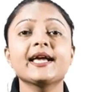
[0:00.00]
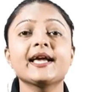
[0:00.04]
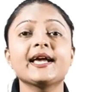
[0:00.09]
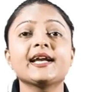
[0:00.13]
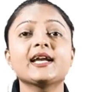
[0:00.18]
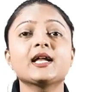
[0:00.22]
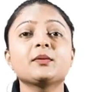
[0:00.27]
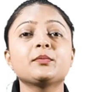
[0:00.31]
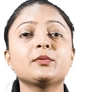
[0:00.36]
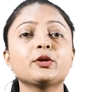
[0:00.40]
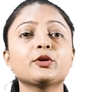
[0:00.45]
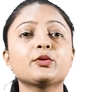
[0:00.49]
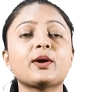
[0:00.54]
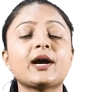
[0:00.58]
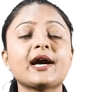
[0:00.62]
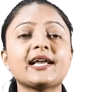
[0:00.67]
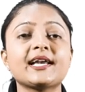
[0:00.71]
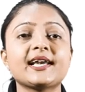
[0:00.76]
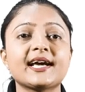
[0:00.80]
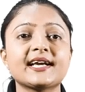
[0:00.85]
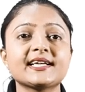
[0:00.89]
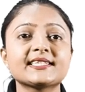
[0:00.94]

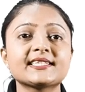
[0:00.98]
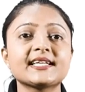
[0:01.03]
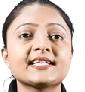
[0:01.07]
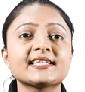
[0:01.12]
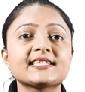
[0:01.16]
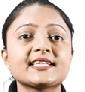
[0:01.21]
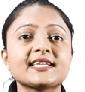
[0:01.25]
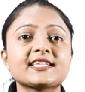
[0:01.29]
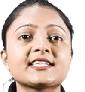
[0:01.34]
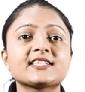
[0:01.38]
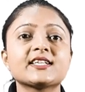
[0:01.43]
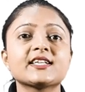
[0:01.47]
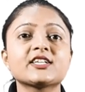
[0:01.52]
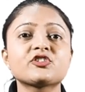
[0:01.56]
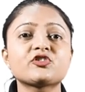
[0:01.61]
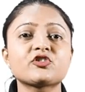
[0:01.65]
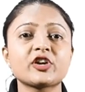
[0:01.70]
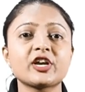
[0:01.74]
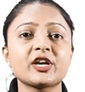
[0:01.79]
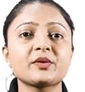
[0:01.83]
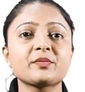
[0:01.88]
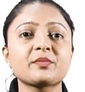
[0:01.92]
AWI licenses this
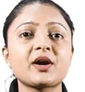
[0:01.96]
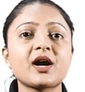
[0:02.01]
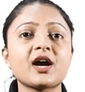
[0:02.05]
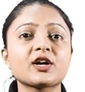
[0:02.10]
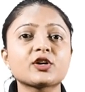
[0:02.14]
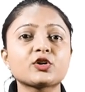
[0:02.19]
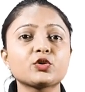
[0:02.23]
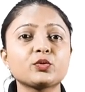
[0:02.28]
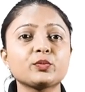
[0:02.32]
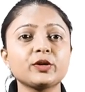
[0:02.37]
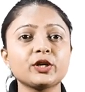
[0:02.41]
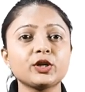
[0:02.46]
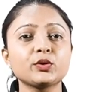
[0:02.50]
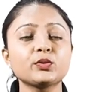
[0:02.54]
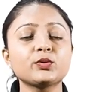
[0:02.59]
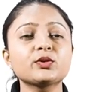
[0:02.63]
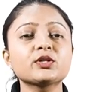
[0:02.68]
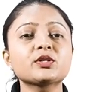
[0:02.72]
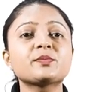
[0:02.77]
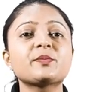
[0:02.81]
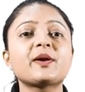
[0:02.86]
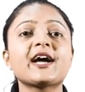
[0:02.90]
trademark to be
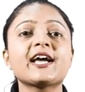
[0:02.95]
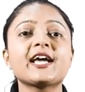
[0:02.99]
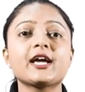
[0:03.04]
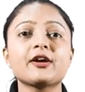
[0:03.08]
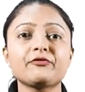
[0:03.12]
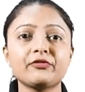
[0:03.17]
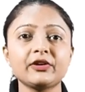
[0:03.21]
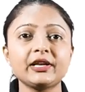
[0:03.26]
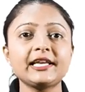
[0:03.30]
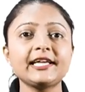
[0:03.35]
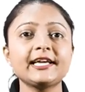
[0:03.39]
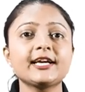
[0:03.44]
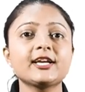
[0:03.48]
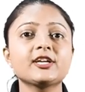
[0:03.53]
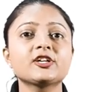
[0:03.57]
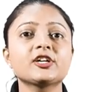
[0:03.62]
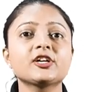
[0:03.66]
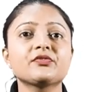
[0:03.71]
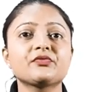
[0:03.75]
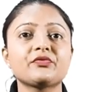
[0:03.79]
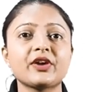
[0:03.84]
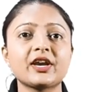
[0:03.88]
used by
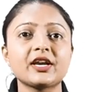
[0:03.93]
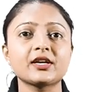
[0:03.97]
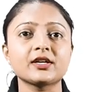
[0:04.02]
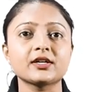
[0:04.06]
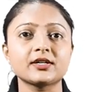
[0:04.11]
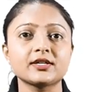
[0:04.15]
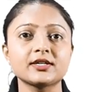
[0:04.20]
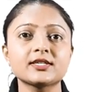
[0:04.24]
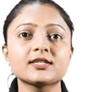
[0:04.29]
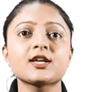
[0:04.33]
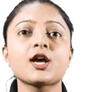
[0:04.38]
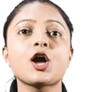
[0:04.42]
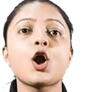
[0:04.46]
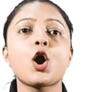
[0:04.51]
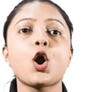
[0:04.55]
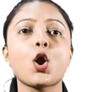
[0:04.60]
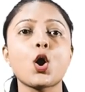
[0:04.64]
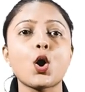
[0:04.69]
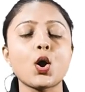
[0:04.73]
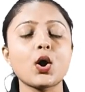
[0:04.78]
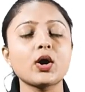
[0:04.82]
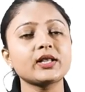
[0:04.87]
affiliated vendors
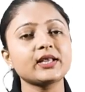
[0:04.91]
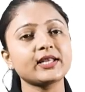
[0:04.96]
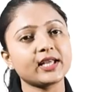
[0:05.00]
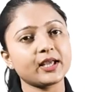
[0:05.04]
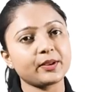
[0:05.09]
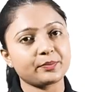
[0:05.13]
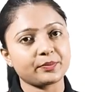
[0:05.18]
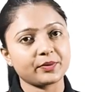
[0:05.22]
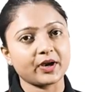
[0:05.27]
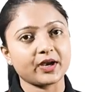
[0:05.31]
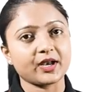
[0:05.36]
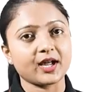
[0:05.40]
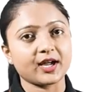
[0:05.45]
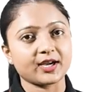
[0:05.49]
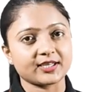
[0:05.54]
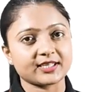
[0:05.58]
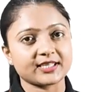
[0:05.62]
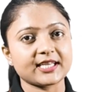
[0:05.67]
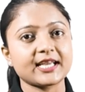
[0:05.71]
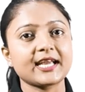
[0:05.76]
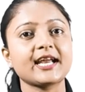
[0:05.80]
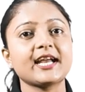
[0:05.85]
on their
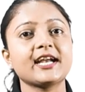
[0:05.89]
products.